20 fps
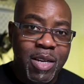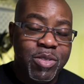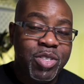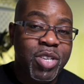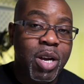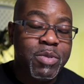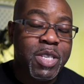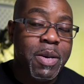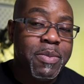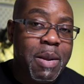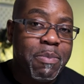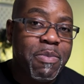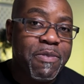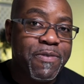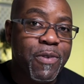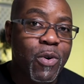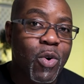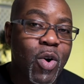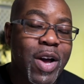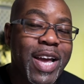Top tip number
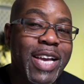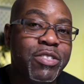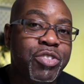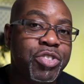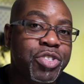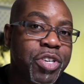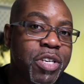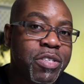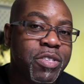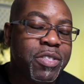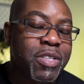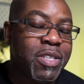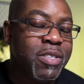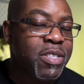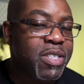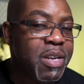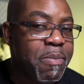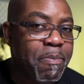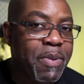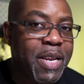4 is just
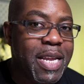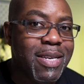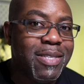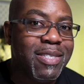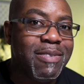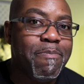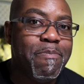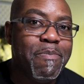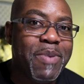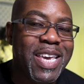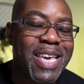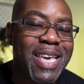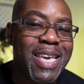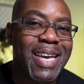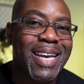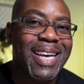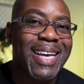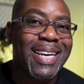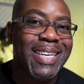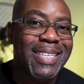simply to be
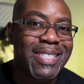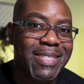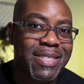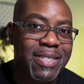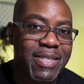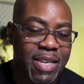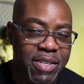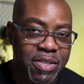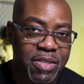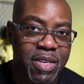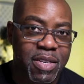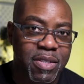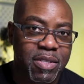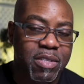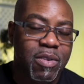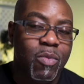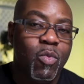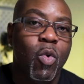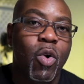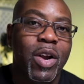consistent.
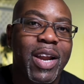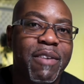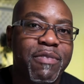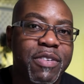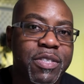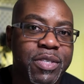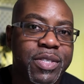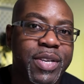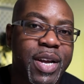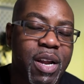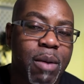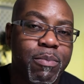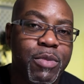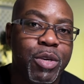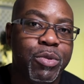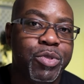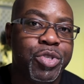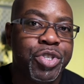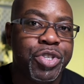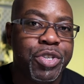Whatever setup
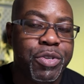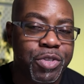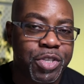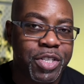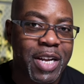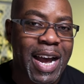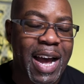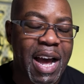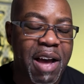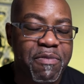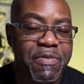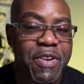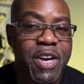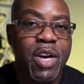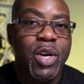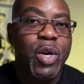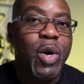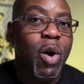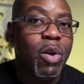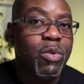you choose to have
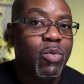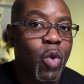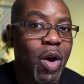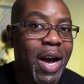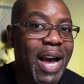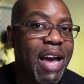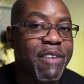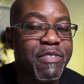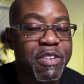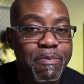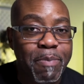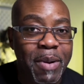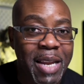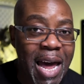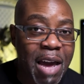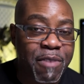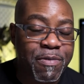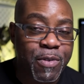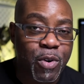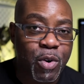on whatever
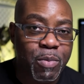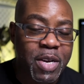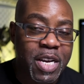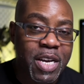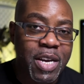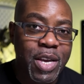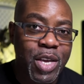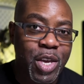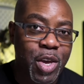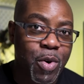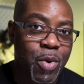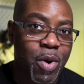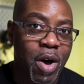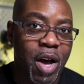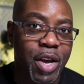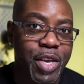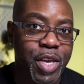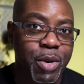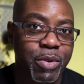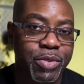platform you
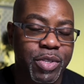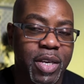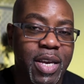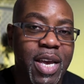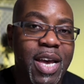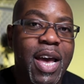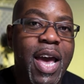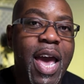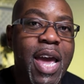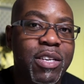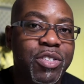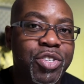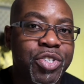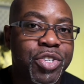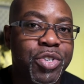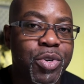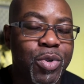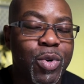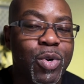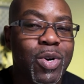are using,
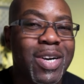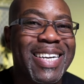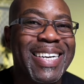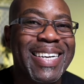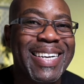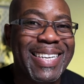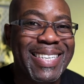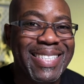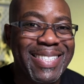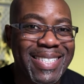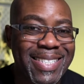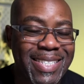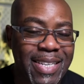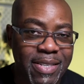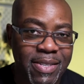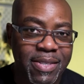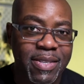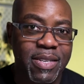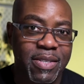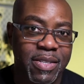ensure
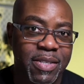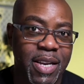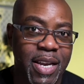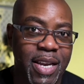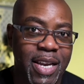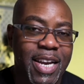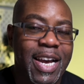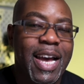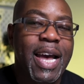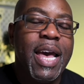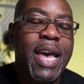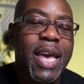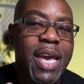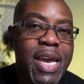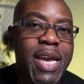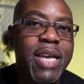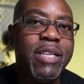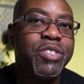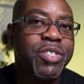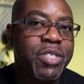consistency.
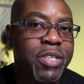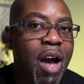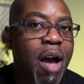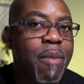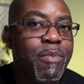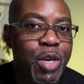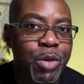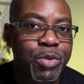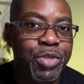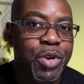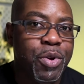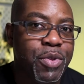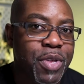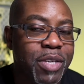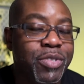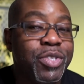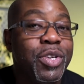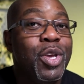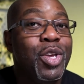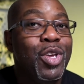Each time you do
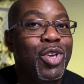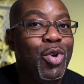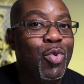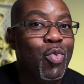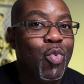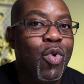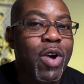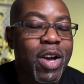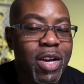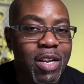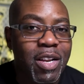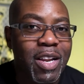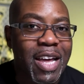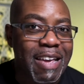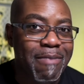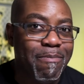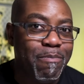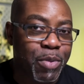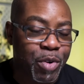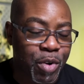this, you will
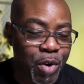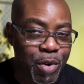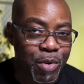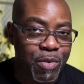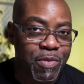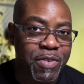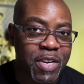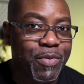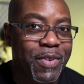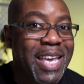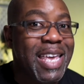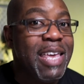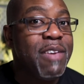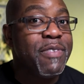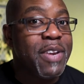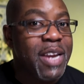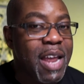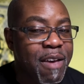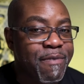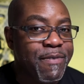improve,
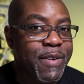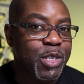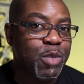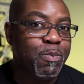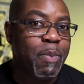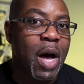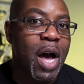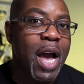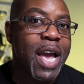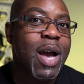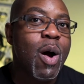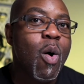even if it's by